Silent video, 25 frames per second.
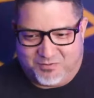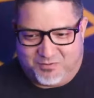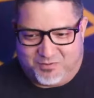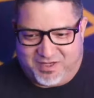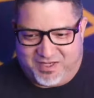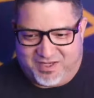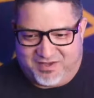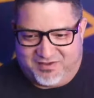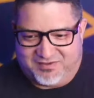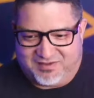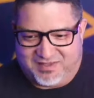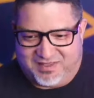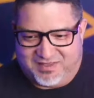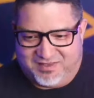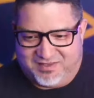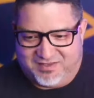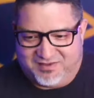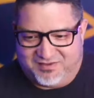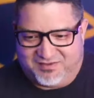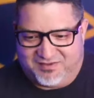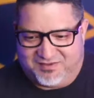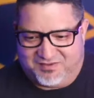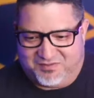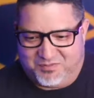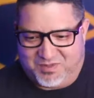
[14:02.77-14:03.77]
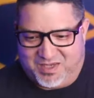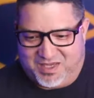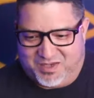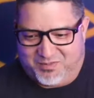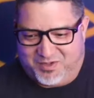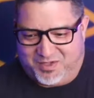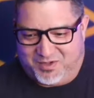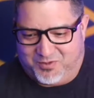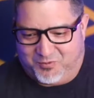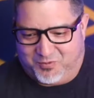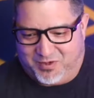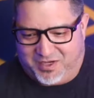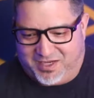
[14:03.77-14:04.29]
ways, and this is
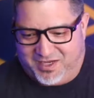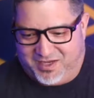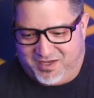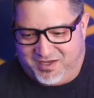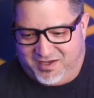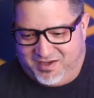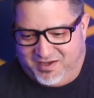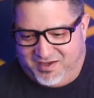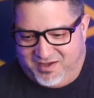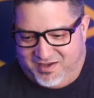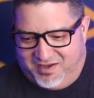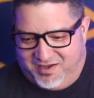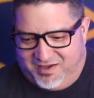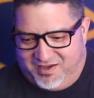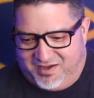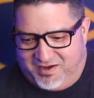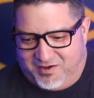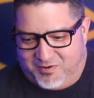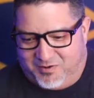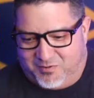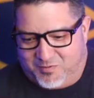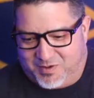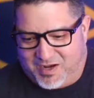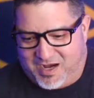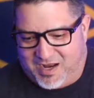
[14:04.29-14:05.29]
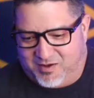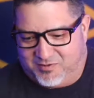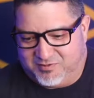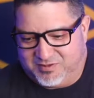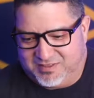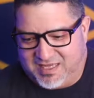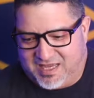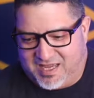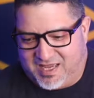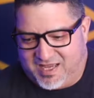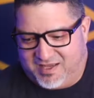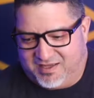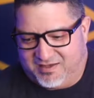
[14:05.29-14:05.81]
maybe a way around
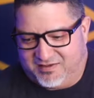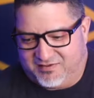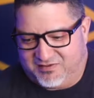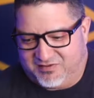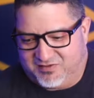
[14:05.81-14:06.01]
that.